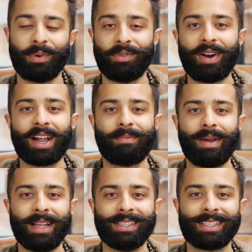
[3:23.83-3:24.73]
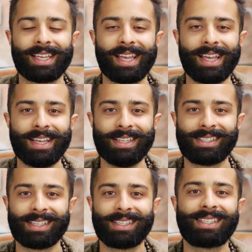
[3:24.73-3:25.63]
would recommend
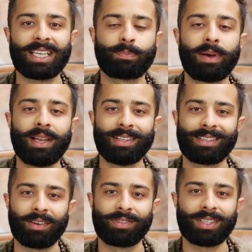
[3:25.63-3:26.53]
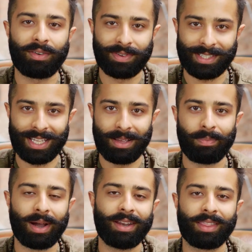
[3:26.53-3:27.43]
is 6 Pillars of Self-Esteem
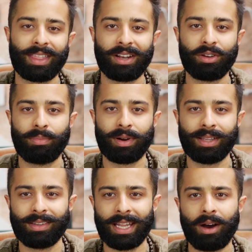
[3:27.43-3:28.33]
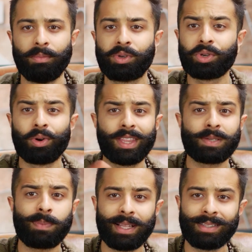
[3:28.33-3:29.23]
by Nathaniel Branden. Now, I'm sure
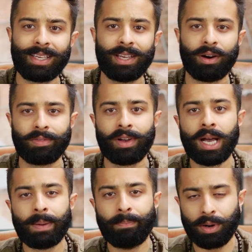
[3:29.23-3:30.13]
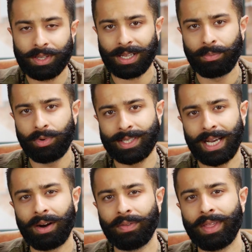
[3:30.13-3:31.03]
there's plenty of book summaries
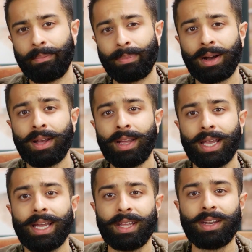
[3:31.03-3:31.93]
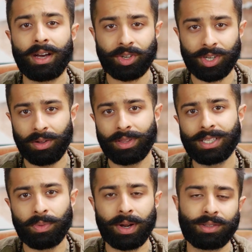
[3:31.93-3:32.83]
out there, but in a nutshell, this
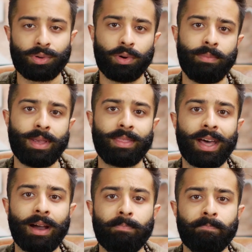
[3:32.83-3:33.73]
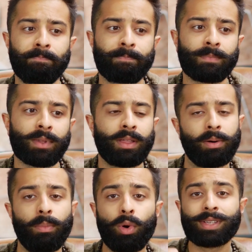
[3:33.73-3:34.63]
is what it taught me, that
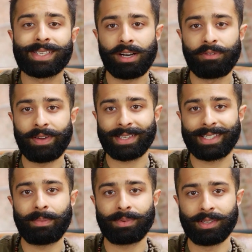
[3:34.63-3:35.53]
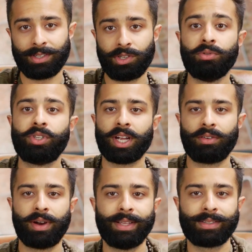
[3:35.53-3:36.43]
the more self-acceptance you
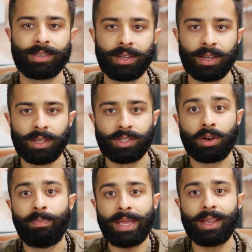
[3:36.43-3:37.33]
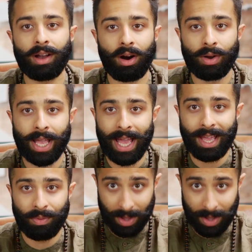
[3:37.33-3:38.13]
generate, so being okay